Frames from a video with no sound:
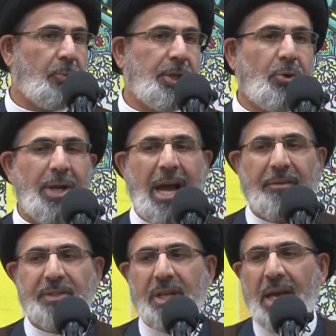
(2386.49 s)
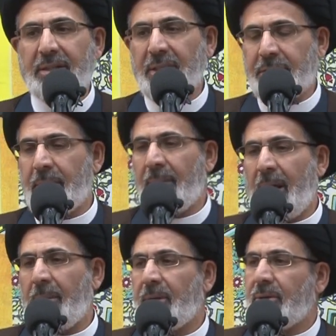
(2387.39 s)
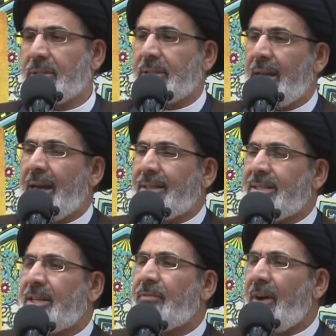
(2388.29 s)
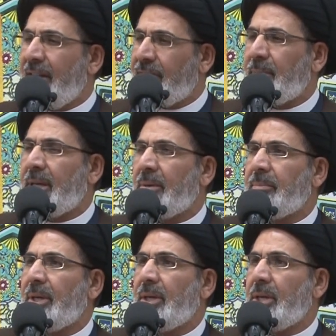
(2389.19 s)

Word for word: We don't have Salat al-Jama'ah because Salat is at 5 p.m.